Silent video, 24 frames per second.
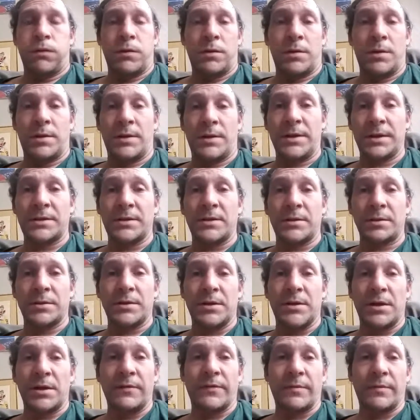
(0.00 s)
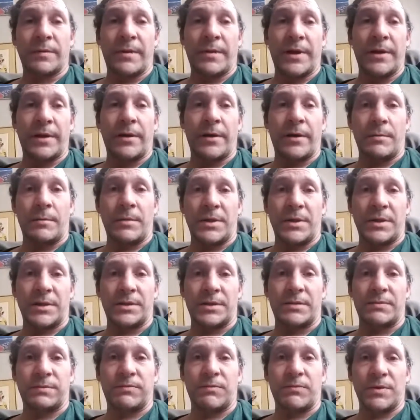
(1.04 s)
List goes on from there. I mean,
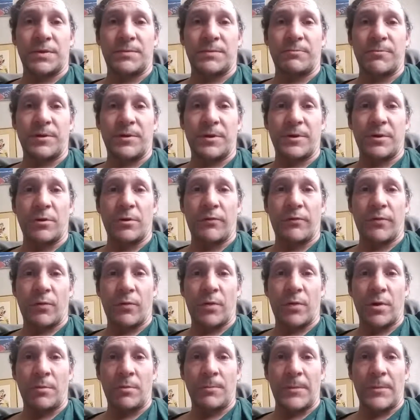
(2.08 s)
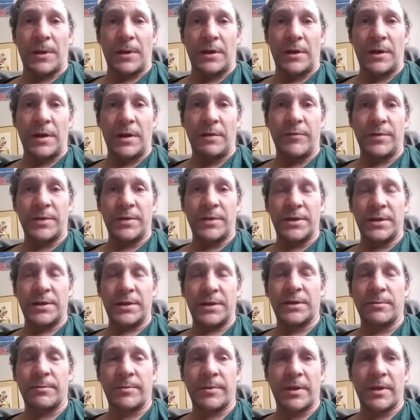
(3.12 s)
it's pretty overwhelming. He even did
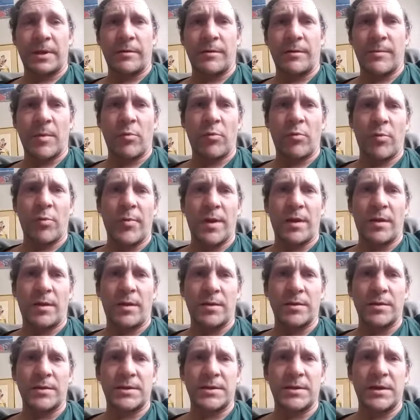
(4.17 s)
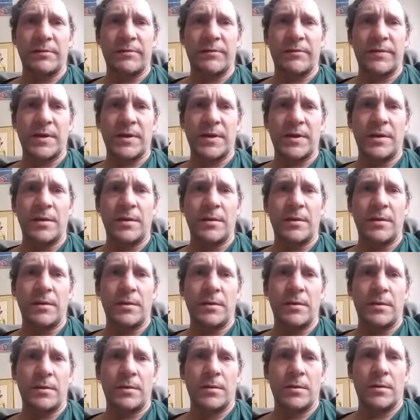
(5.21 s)
something I remember being on TV
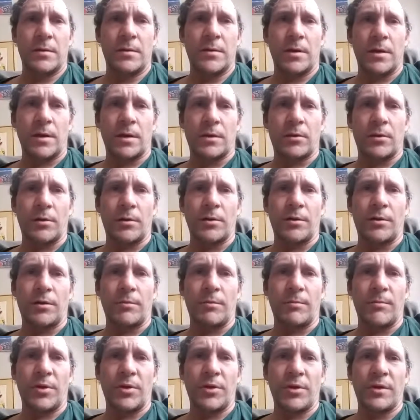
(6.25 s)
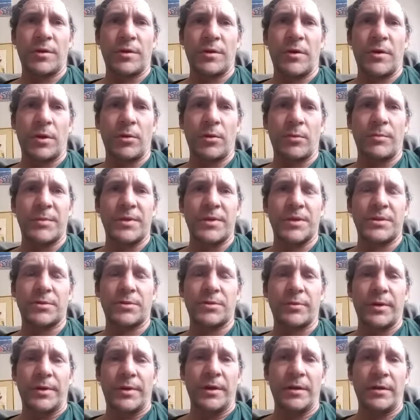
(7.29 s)
called The $1 Million
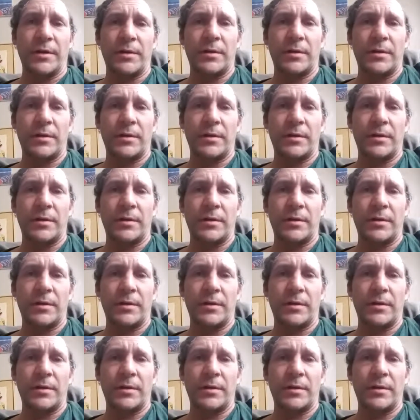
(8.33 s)
Mystery